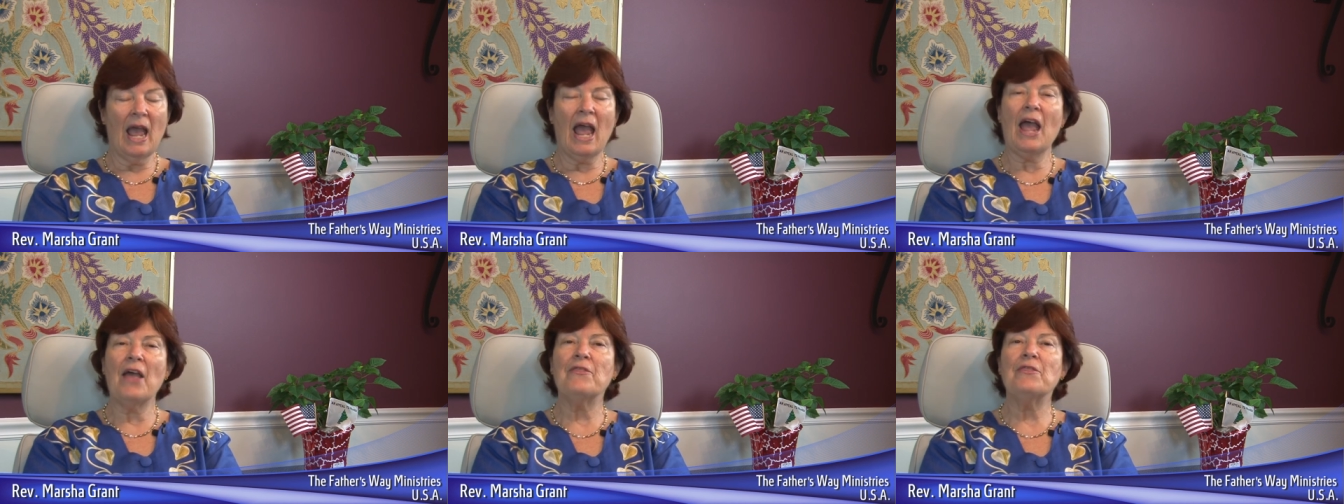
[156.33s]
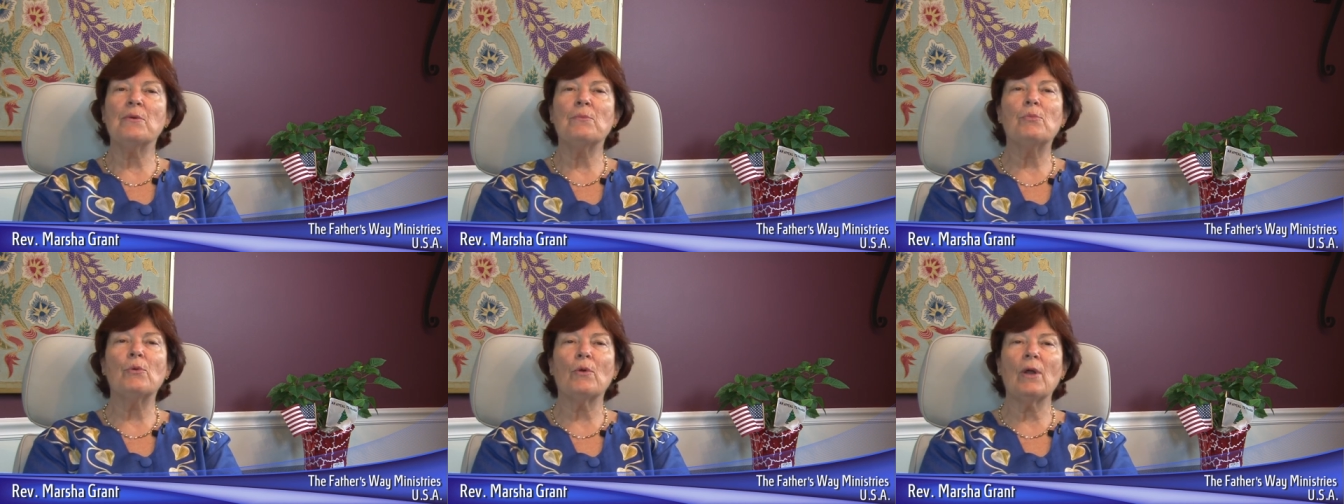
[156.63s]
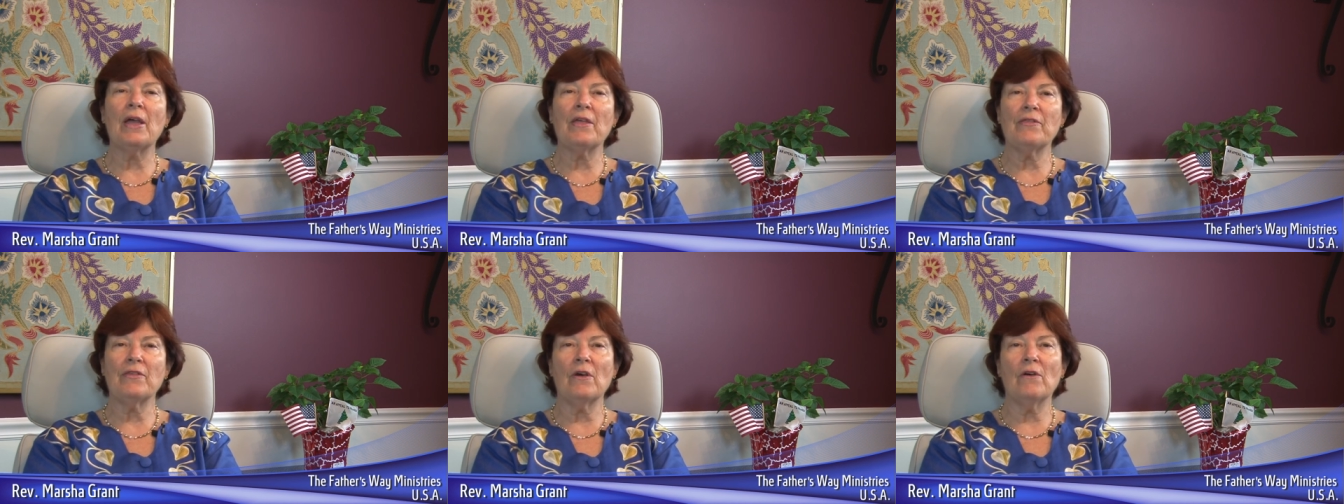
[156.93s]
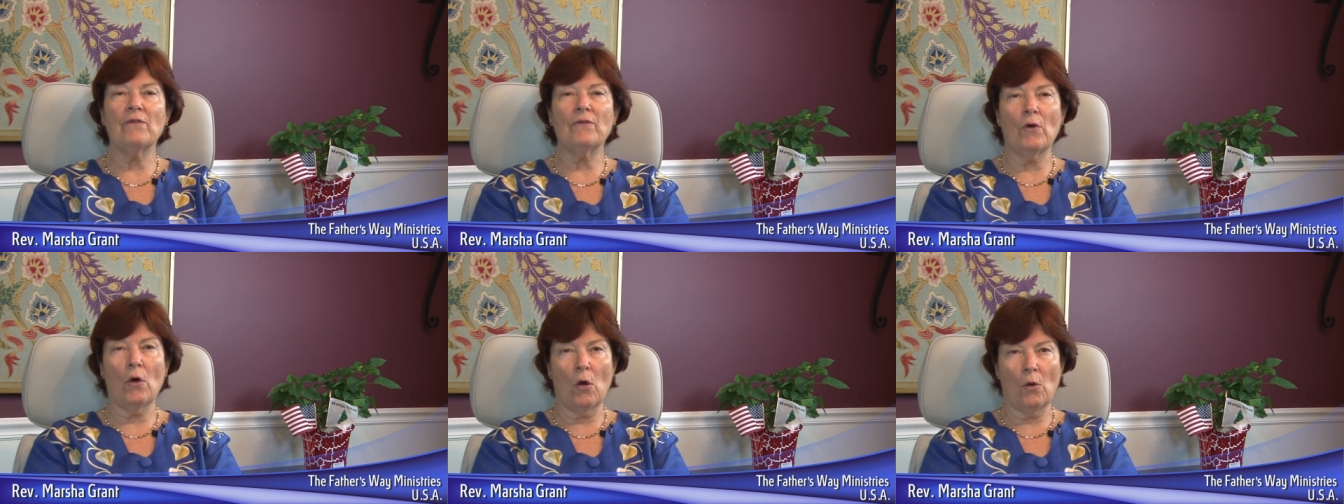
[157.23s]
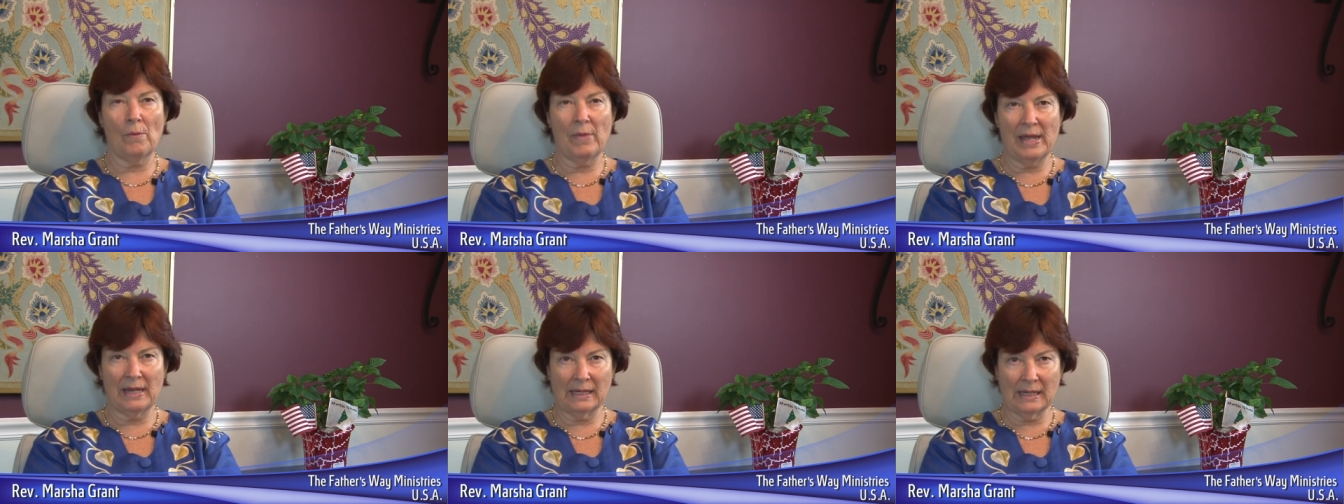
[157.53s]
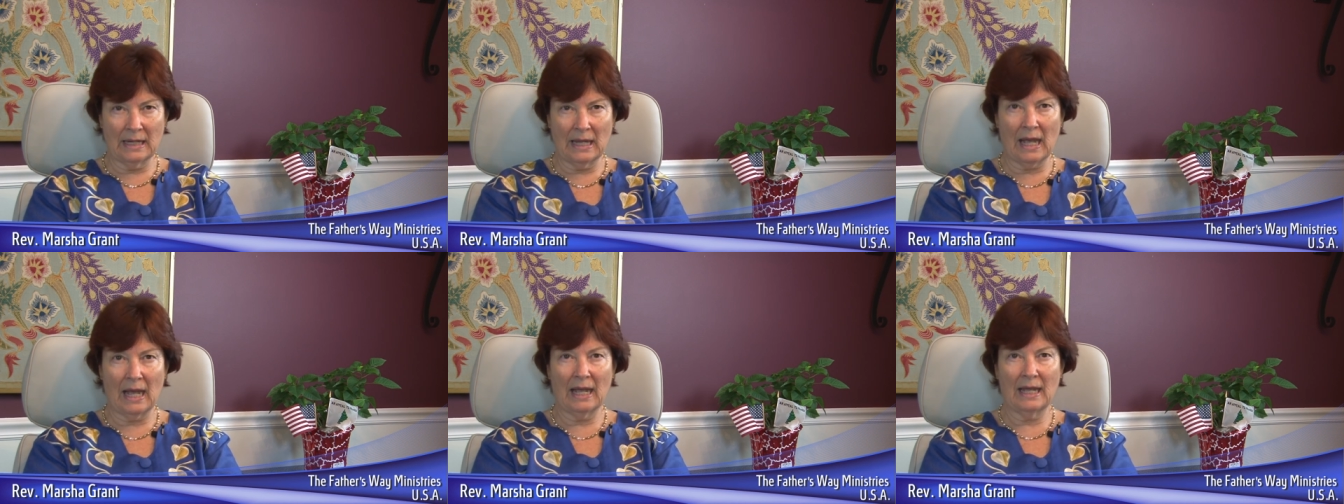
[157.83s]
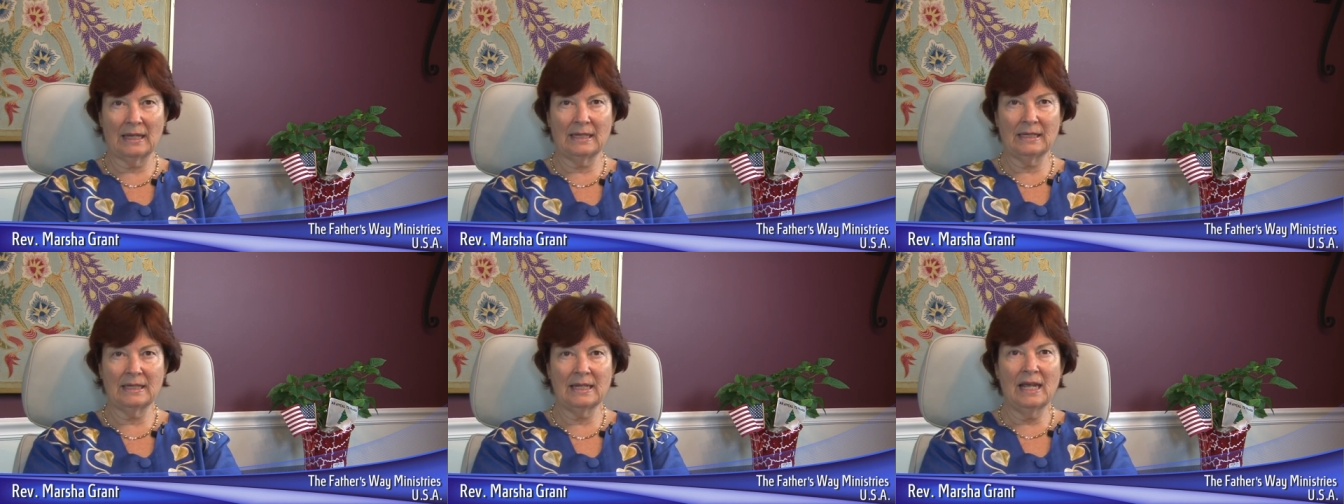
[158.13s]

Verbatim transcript: and the breath of all mankind.